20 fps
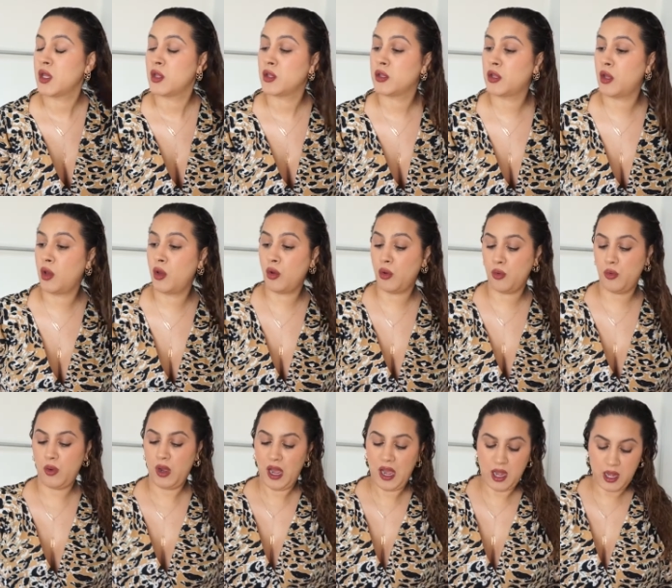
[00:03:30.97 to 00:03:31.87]

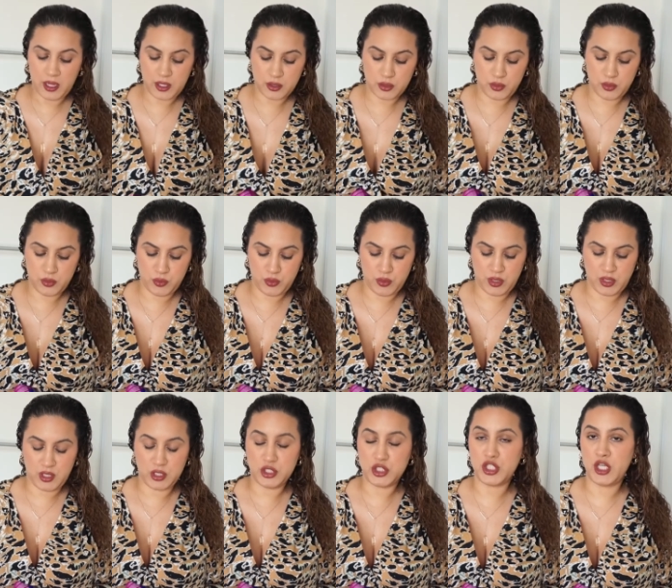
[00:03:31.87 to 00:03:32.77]
So I use
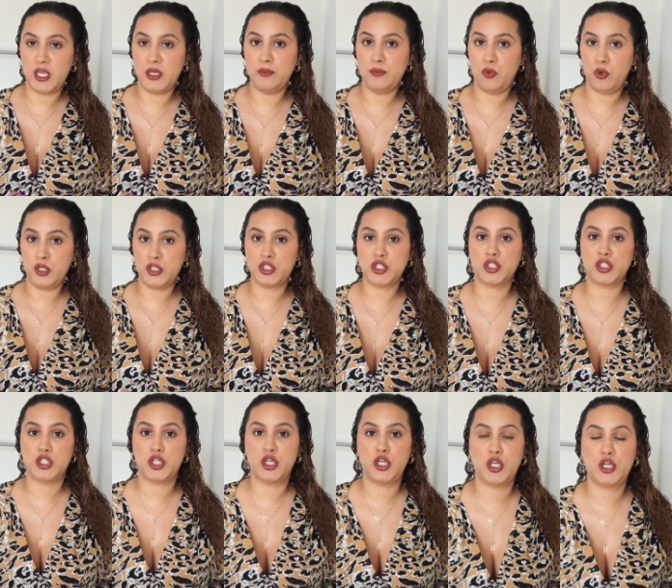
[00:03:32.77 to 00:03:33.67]
the Shea
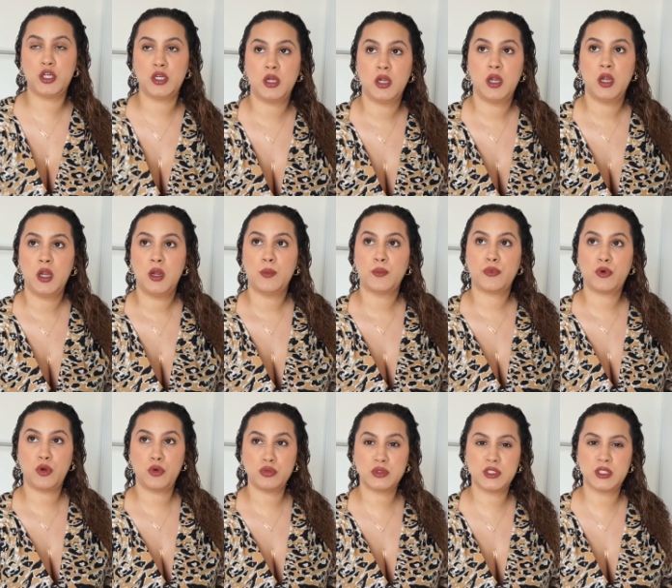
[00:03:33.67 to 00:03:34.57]
Moisture
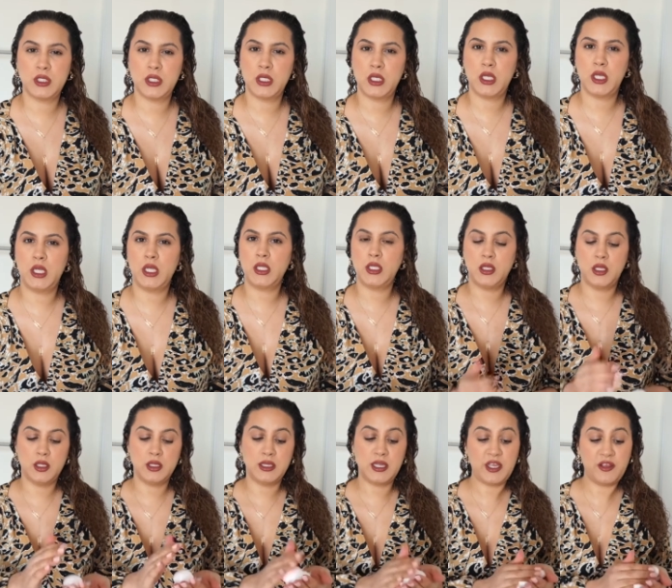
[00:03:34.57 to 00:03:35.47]

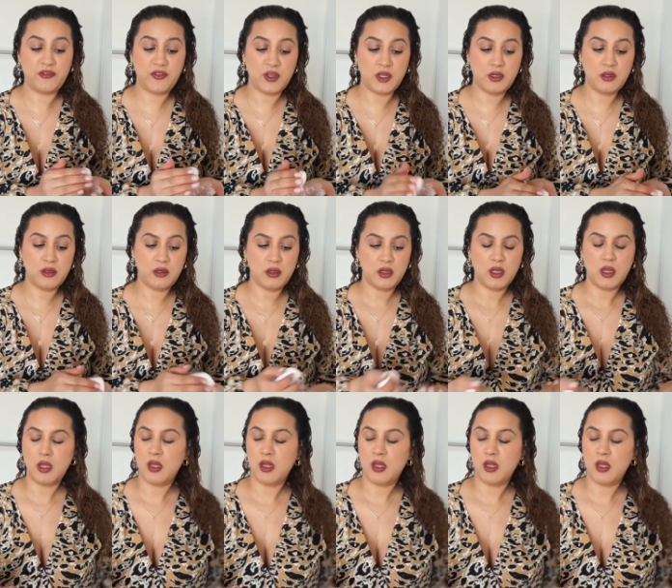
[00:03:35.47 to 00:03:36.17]
Protein Leave-In